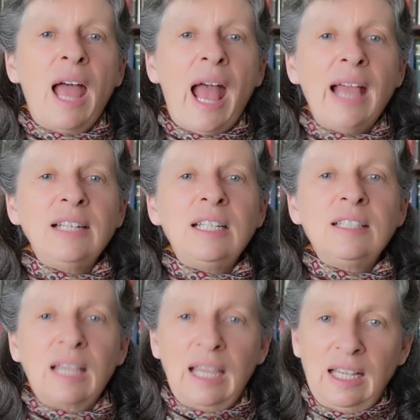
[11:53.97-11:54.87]
and
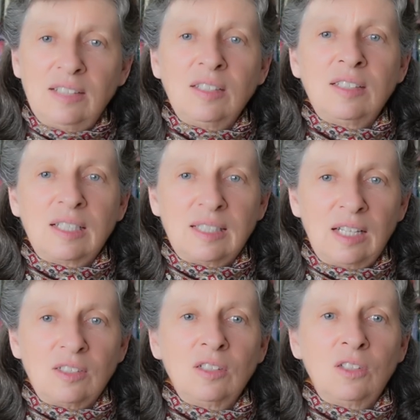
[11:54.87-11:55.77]
his heirs and
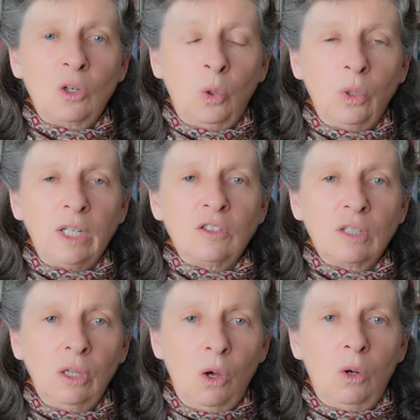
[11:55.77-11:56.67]
successors according to
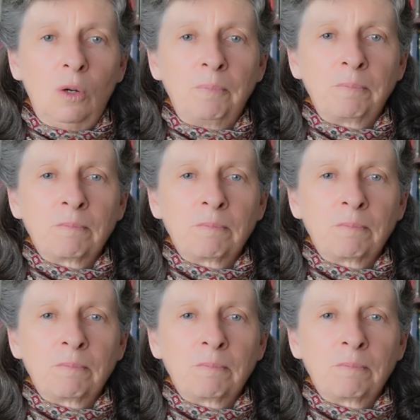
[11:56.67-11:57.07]
law.